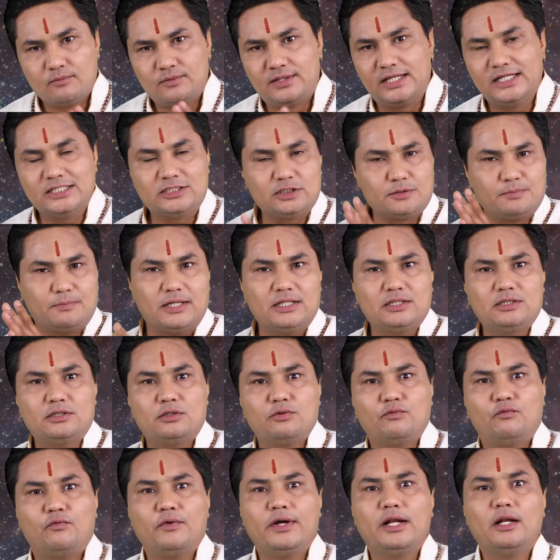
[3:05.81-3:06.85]
This month
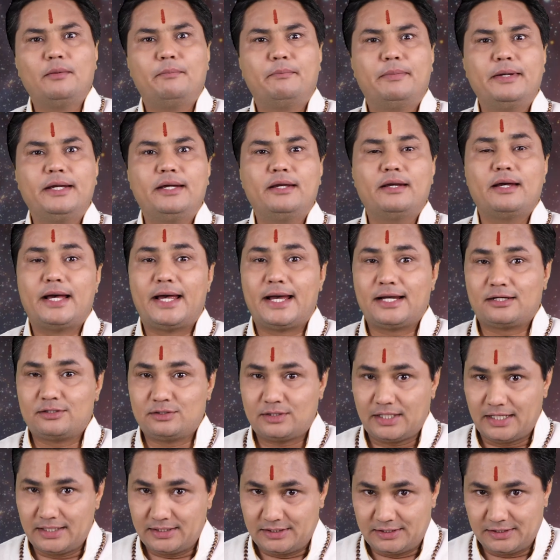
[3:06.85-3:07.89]
will be
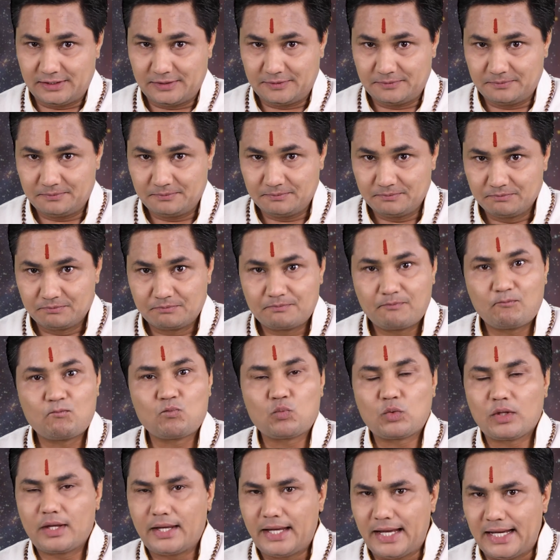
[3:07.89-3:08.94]
exciting
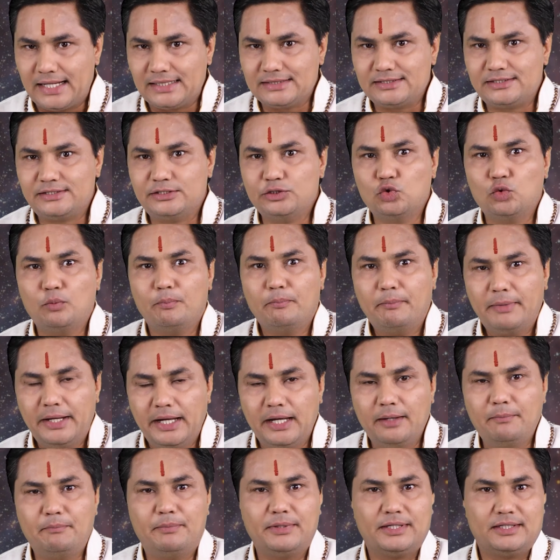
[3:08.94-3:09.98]
as you
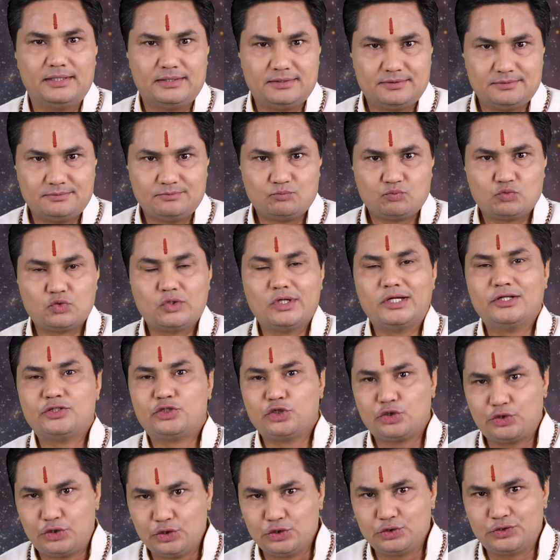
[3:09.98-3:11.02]
may be
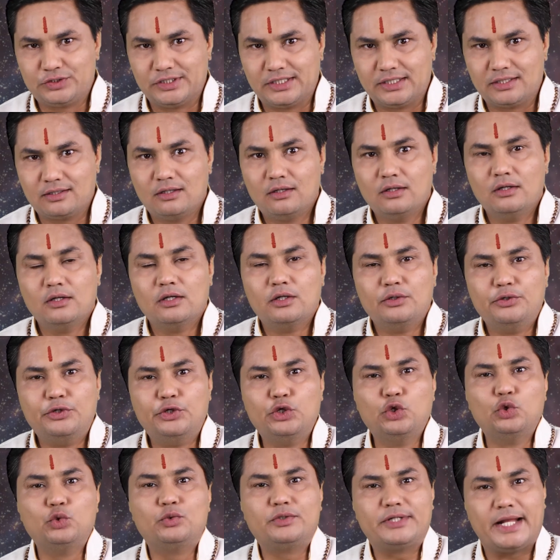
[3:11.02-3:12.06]
introducing
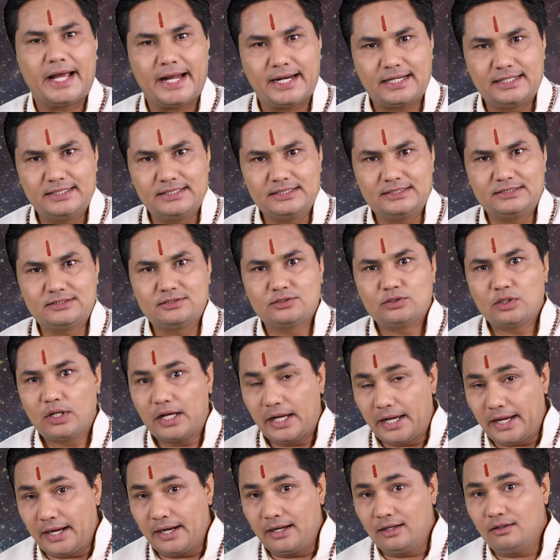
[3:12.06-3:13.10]
new techniques
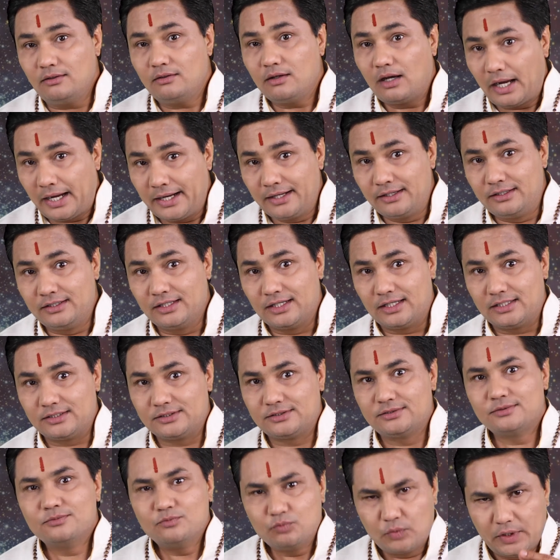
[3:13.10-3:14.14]
and
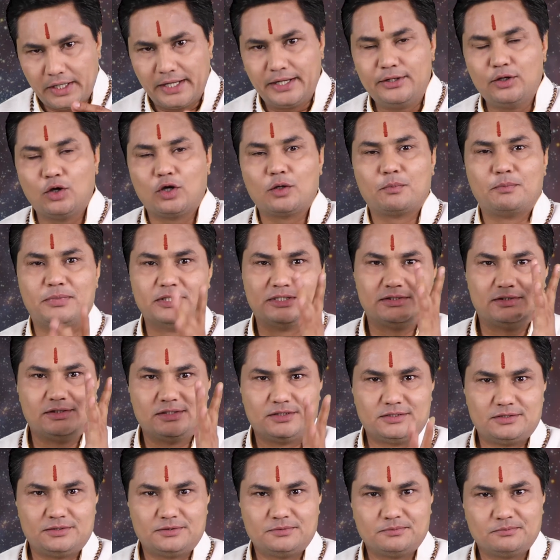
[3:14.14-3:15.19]
ideas in your
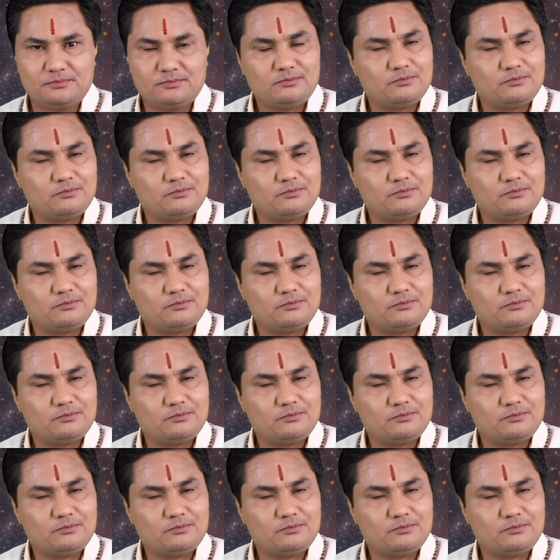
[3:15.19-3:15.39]
business.